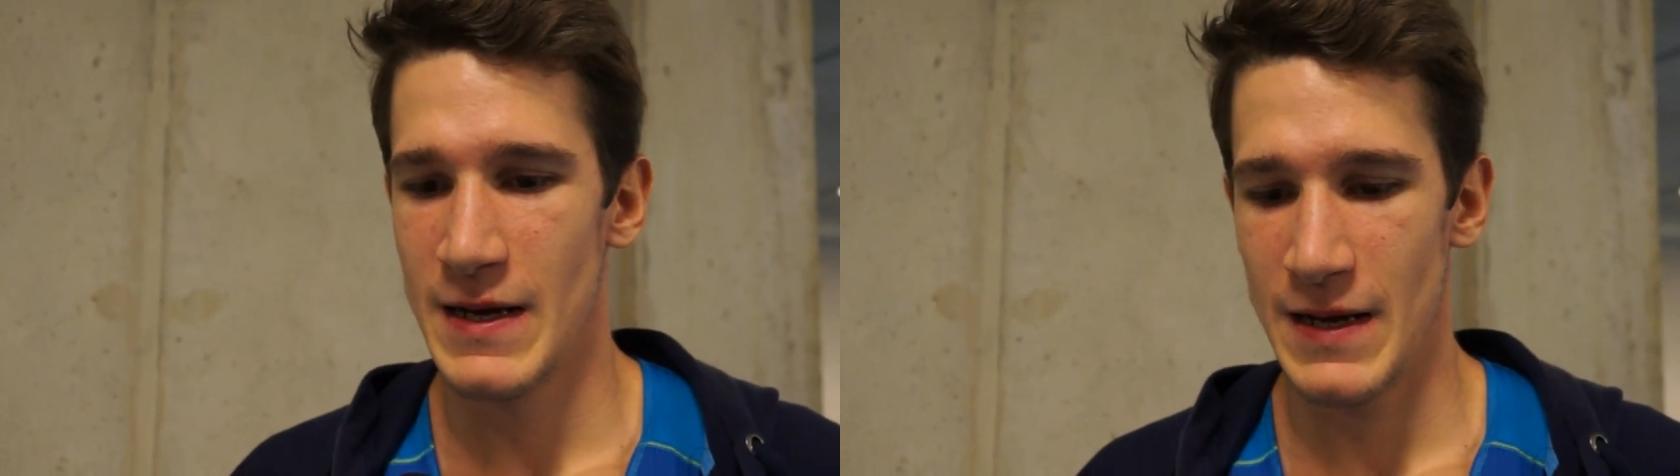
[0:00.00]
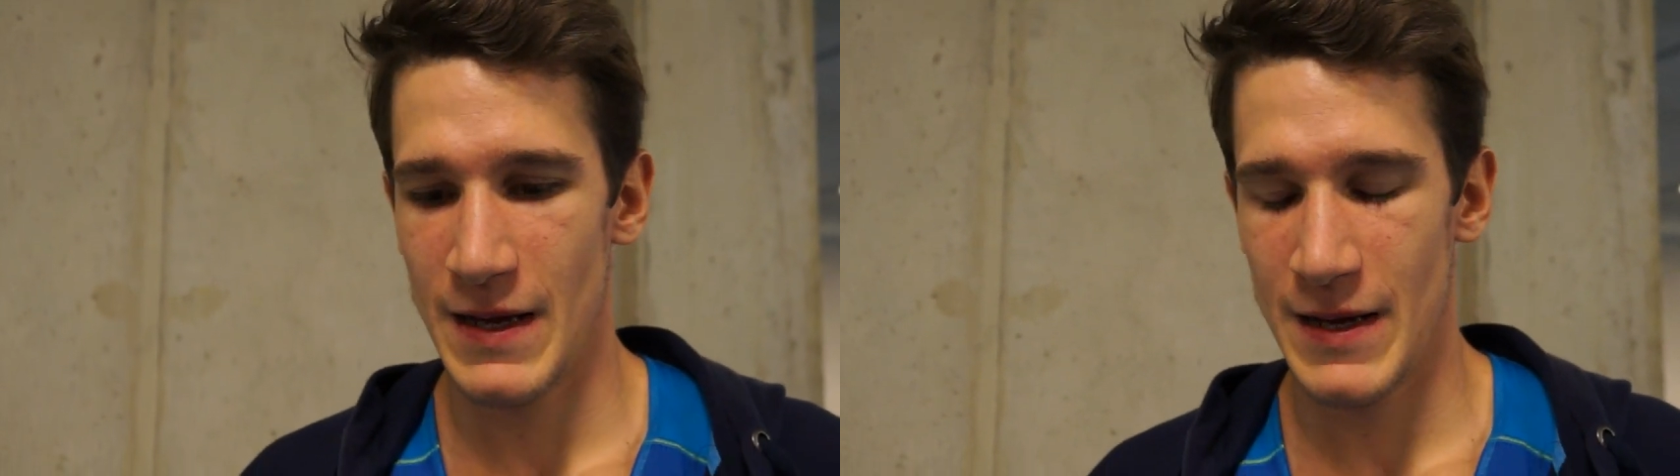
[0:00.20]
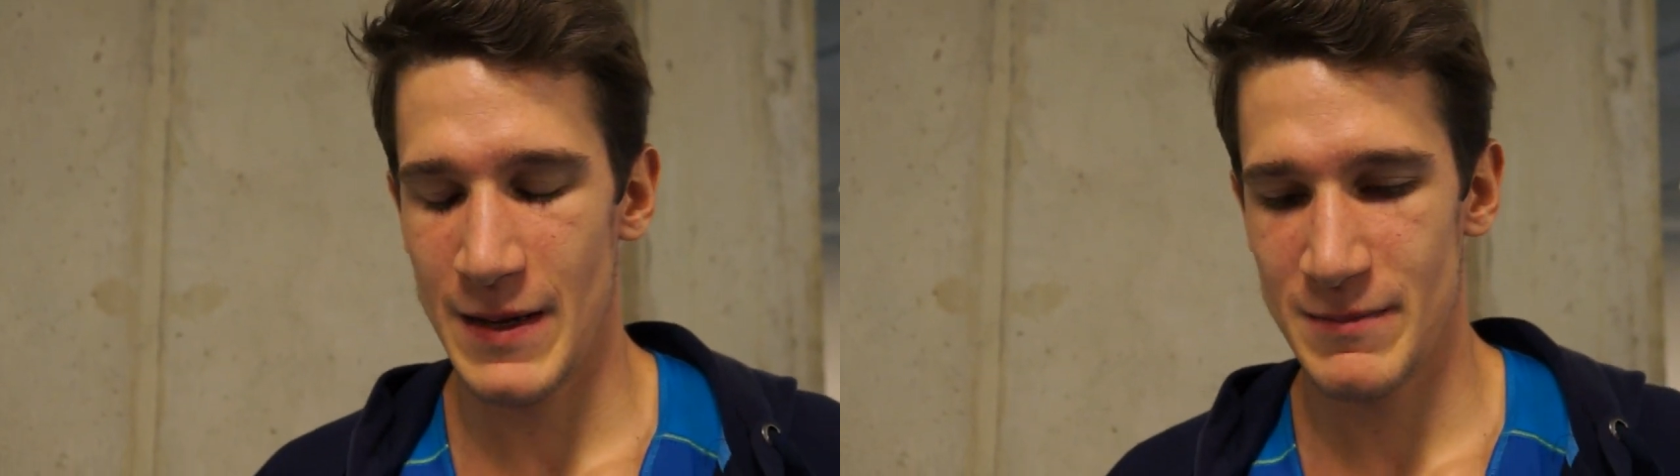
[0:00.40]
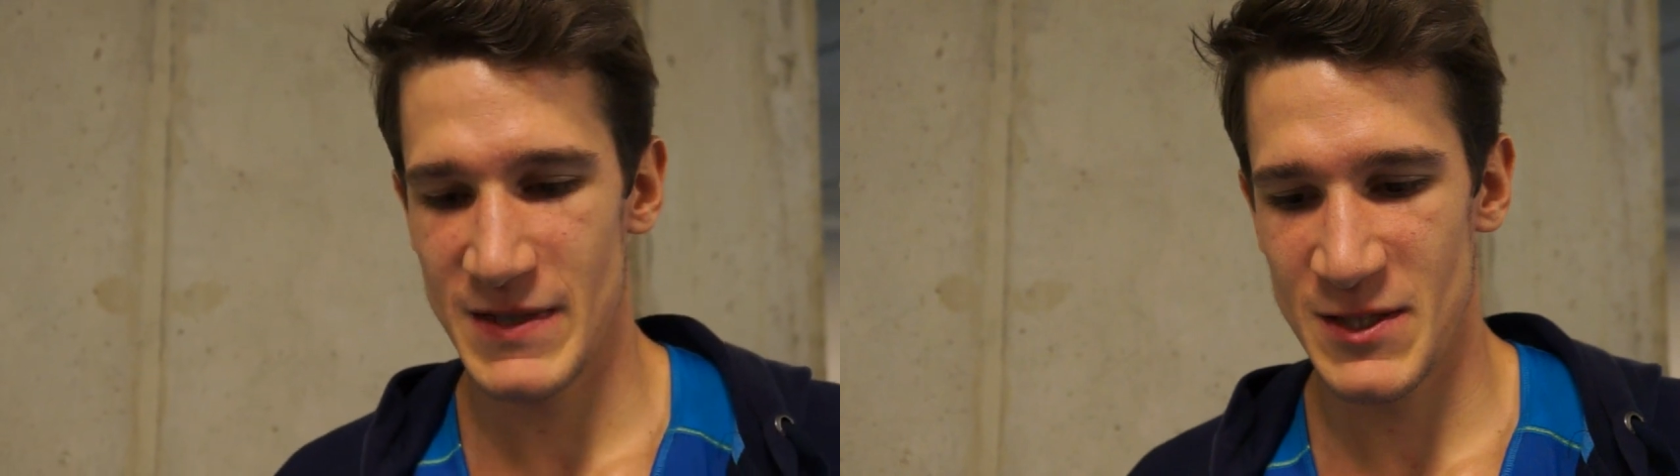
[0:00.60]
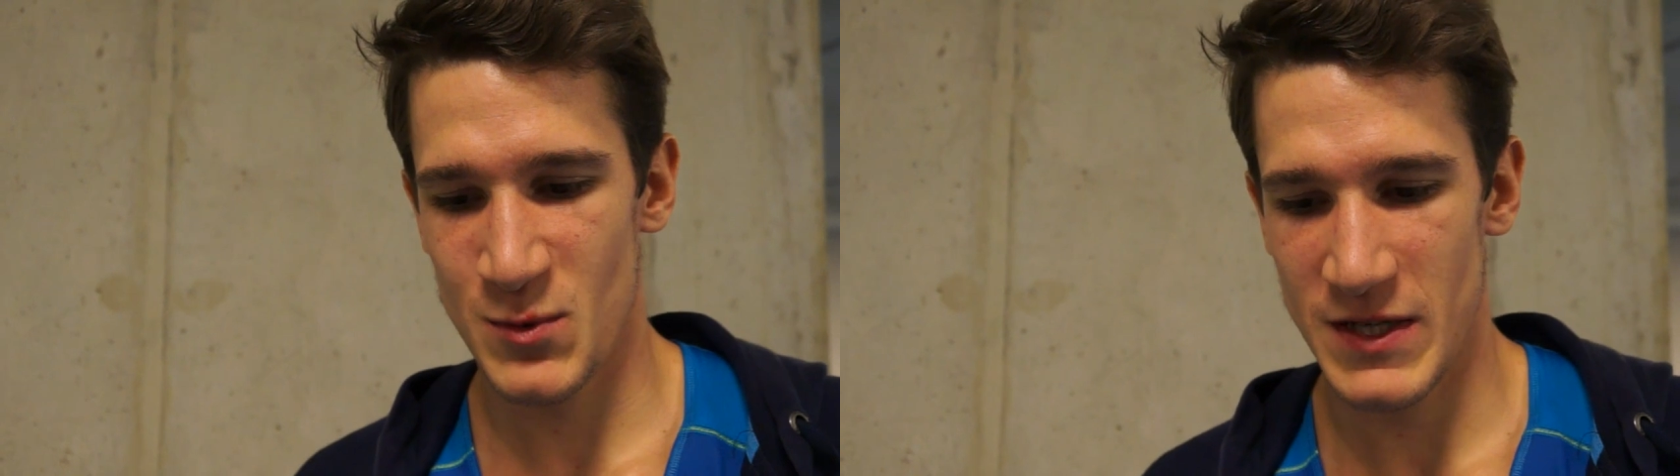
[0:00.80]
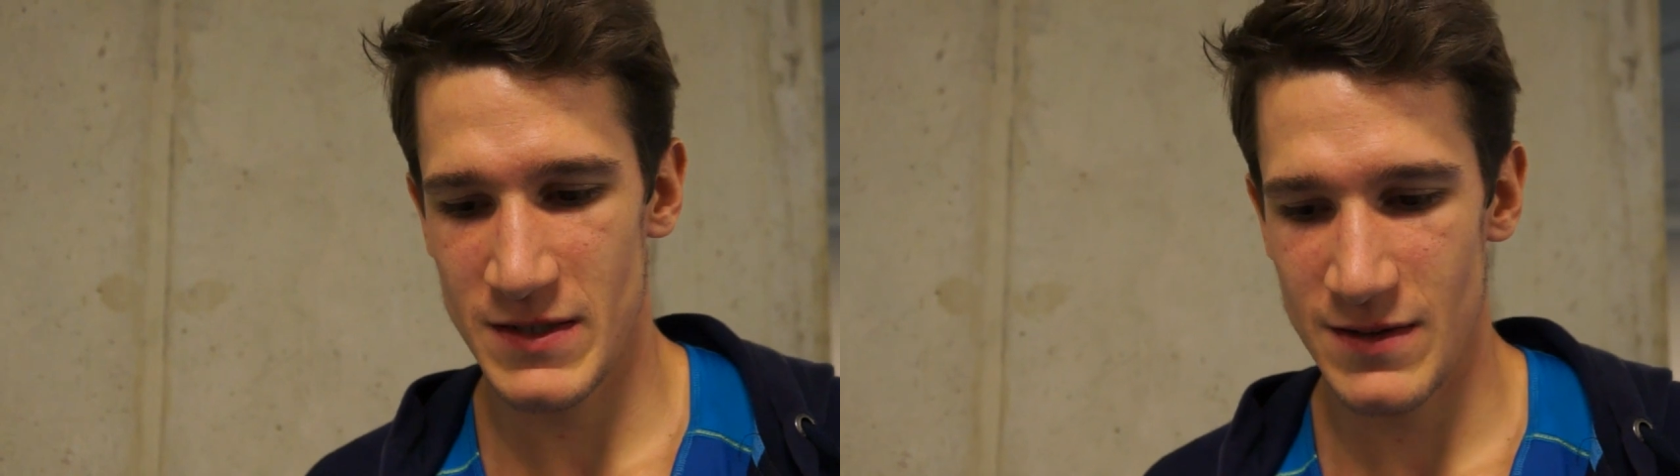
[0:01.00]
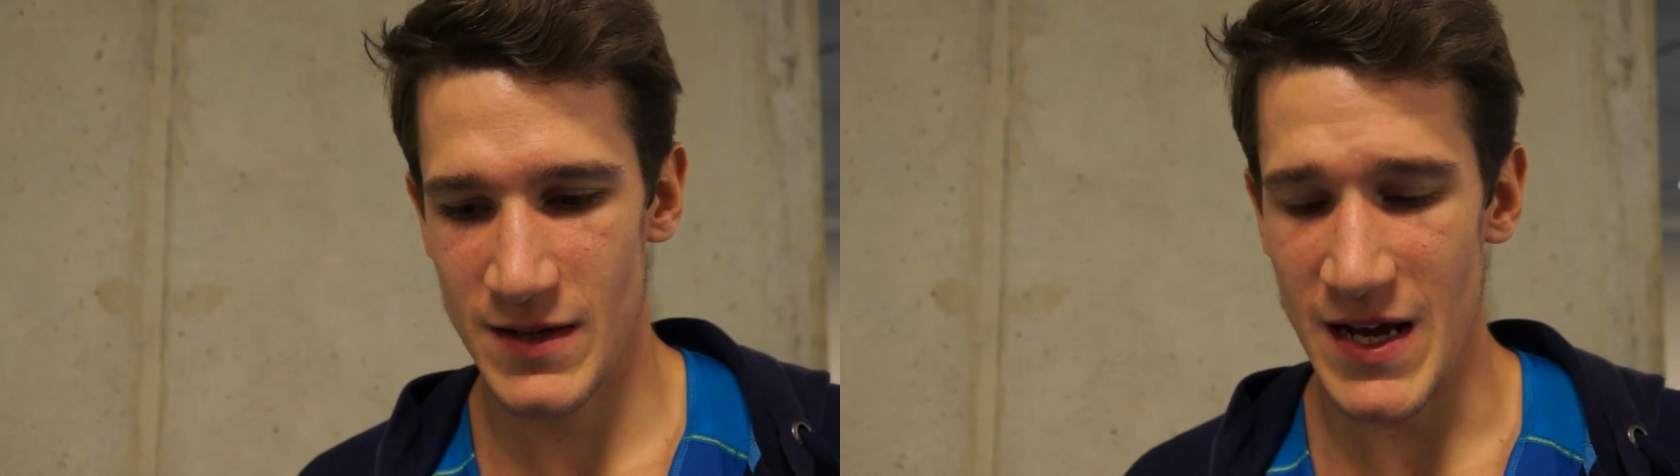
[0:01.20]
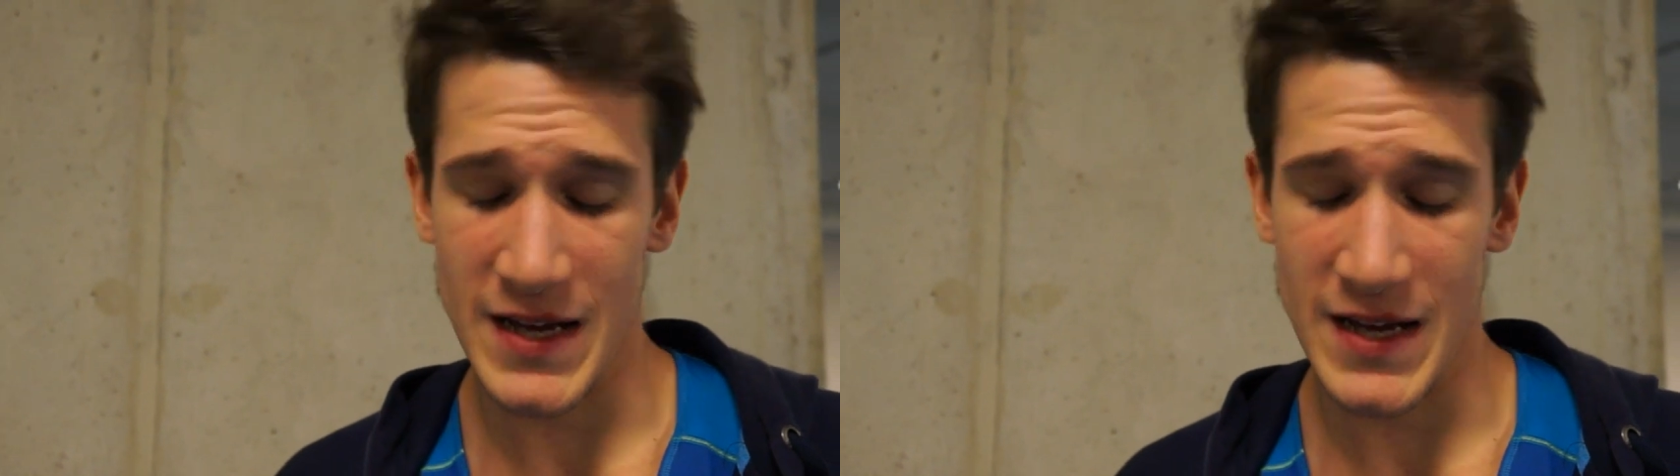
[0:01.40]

Um, this winter,